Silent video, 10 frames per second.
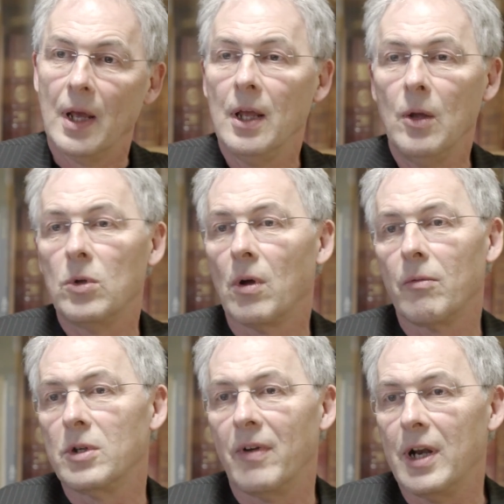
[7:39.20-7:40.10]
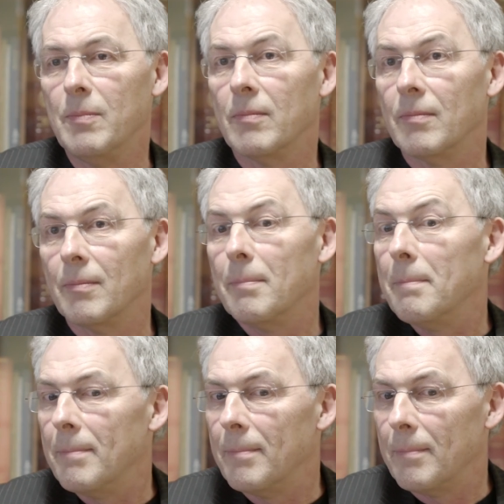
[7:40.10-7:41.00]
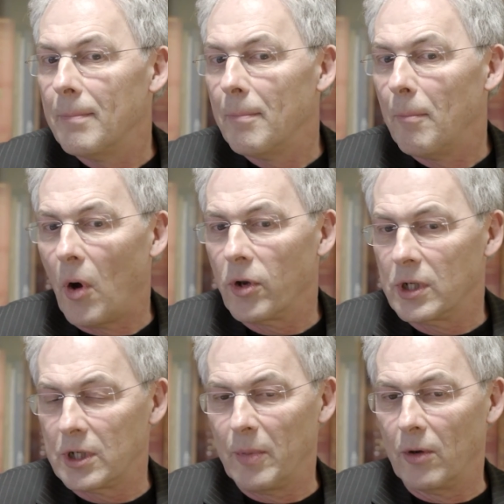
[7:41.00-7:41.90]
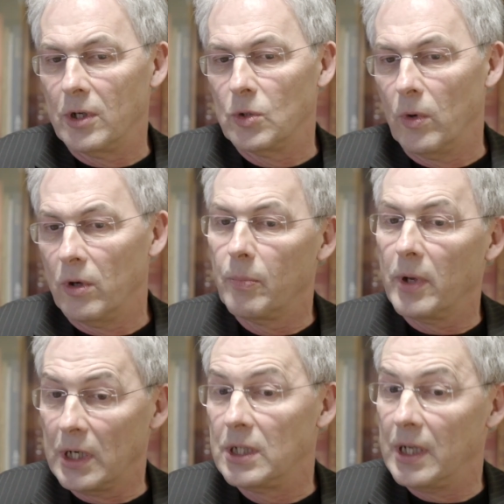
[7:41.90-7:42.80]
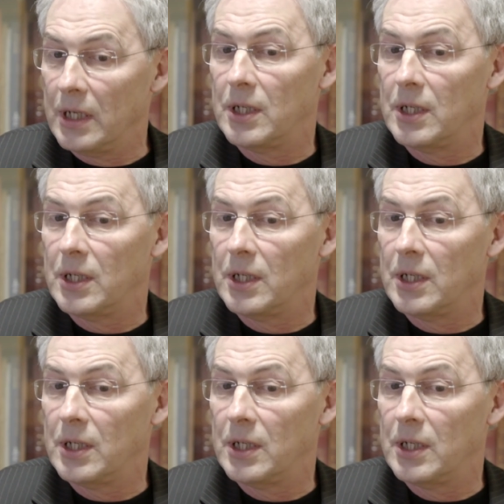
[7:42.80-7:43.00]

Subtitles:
He was always very modest about his work, but it's